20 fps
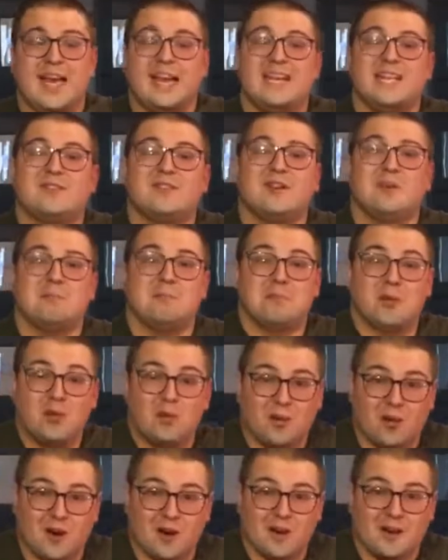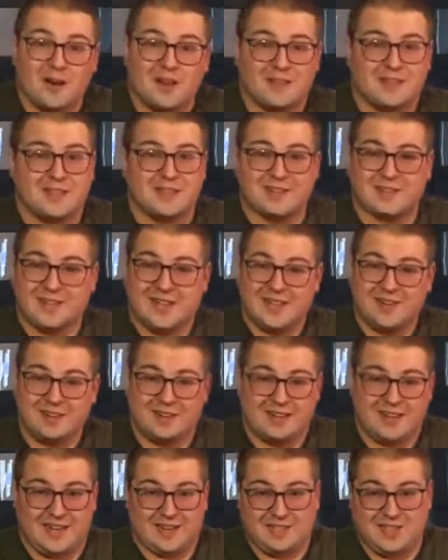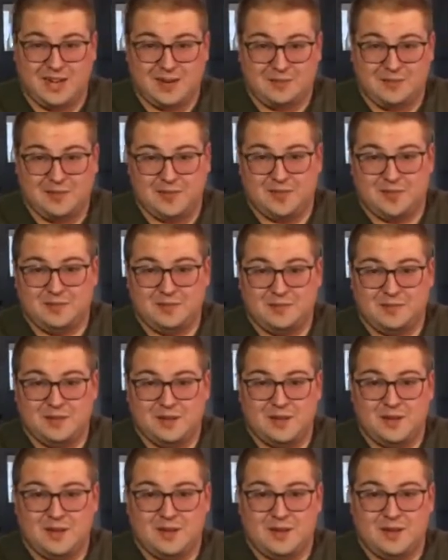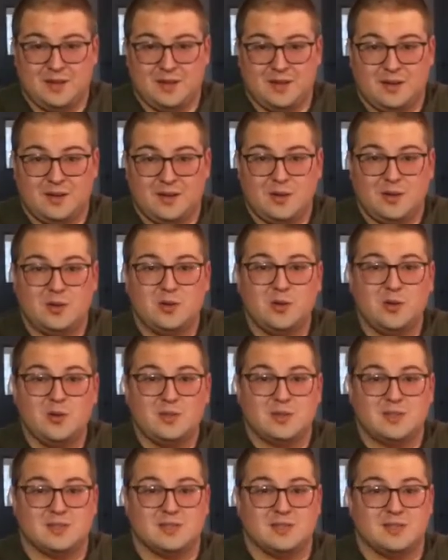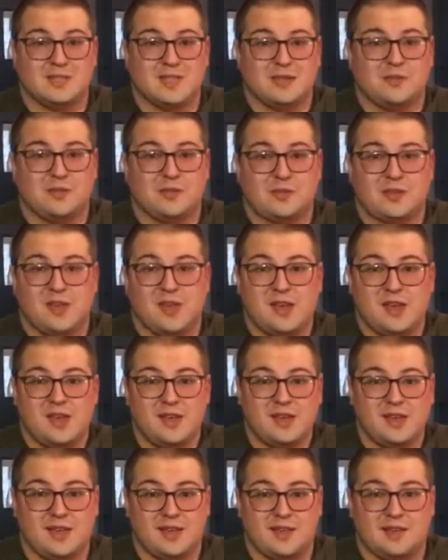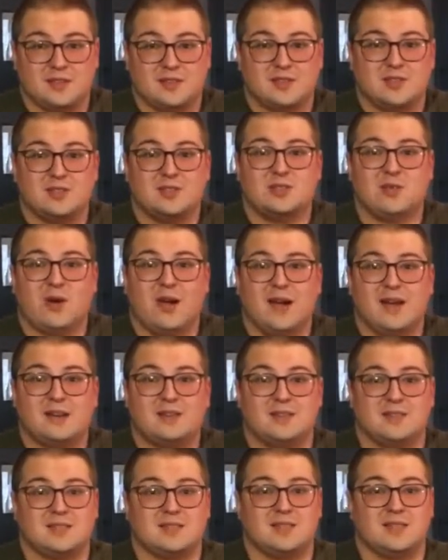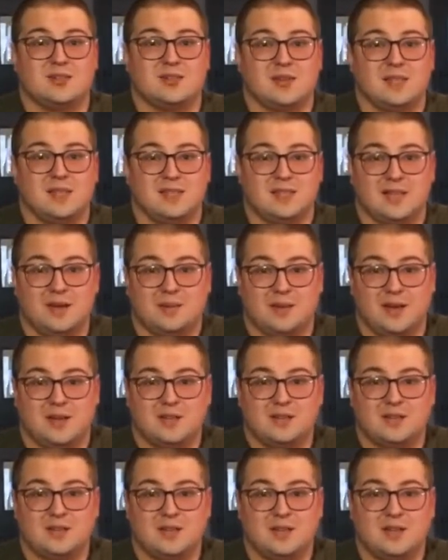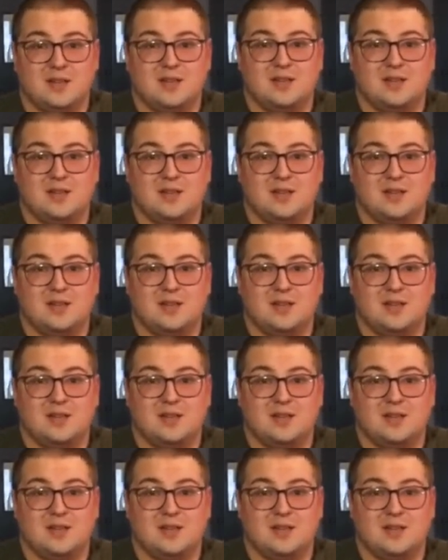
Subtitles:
And even more, a little later in that chapter, "Who does the devil think he is, trying to still condemn us?